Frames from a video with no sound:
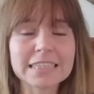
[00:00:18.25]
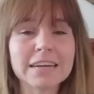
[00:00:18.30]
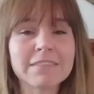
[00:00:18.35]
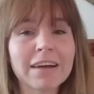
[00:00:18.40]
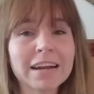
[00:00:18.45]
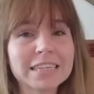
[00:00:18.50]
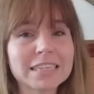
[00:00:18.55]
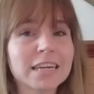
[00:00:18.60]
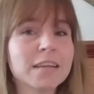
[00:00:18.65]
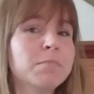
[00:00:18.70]
they're
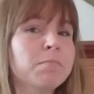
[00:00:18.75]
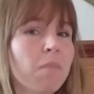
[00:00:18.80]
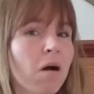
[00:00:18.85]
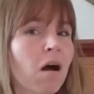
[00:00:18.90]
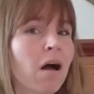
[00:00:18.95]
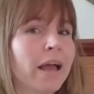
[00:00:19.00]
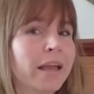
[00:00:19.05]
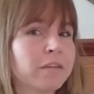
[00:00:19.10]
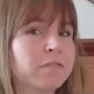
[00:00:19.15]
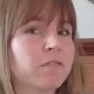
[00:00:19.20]
actually
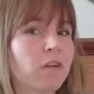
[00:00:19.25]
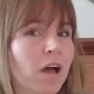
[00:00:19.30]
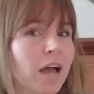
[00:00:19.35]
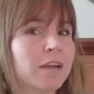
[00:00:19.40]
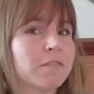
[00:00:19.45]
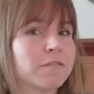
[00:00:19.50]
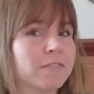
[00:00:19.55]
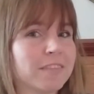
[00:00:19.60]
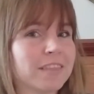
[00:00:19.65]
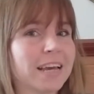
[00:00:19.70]
my
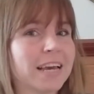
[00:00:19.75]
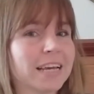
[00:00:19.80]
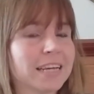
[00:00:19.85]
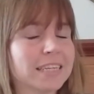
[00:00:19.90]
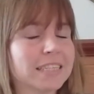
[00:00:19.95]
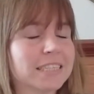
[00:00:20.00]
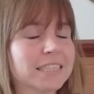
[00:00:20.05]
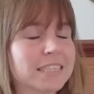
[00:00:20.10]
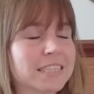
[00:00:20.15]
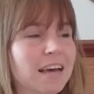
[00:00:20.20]
5
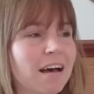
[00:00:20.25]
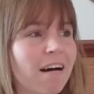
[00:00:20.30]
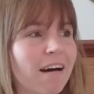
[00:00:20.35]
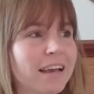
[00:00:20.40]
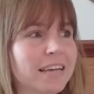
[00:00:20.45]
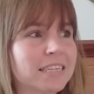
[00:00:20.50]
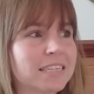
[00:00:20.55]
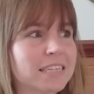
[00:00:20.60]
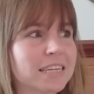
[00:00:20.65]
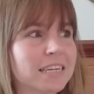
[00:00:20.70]
things that
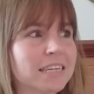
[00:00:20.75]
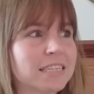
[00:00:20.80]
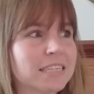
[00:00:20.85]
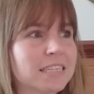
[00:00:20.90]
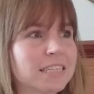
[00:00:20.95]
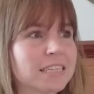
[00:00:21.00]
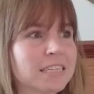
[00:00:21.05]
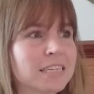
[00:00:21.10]
I did